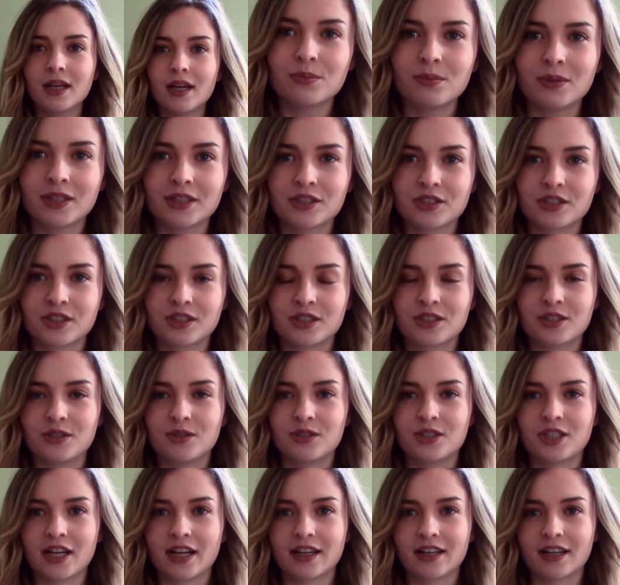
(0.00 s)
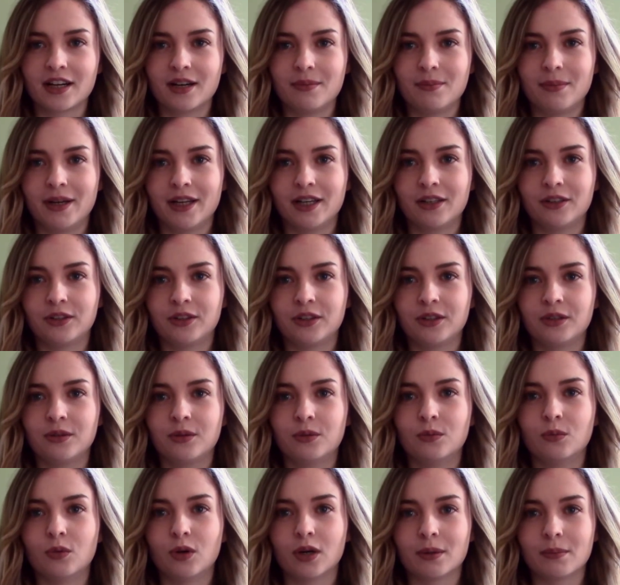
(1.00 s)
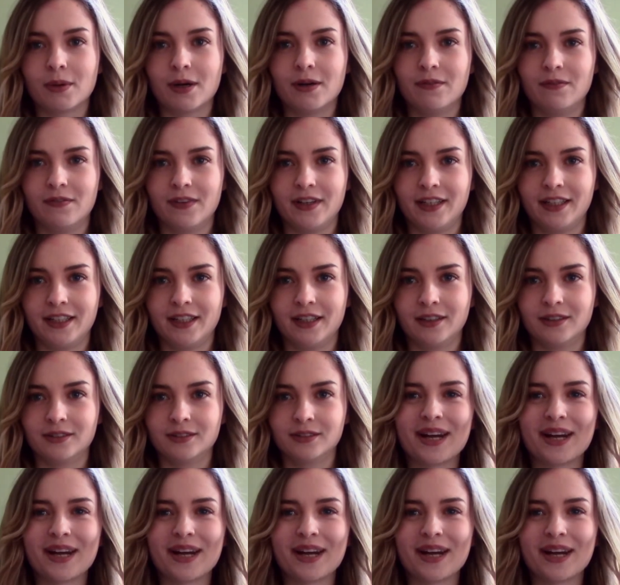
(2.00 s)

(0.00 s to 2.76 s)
Make sure to check out my glute warm-up video.